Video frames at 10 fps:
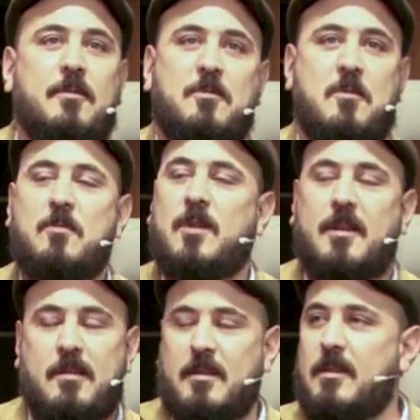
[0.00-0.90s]
I don't know,
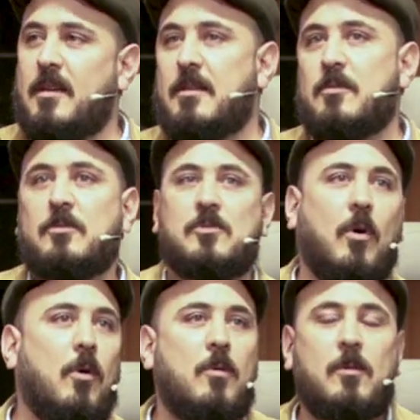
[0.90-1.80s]
like, he had no
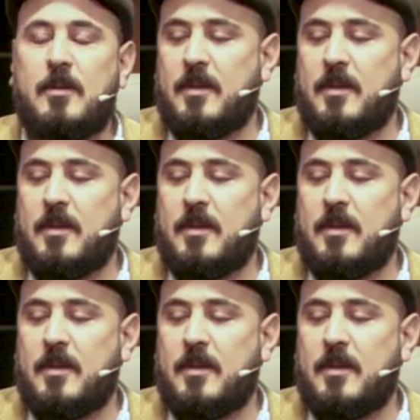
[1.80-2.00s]
soul.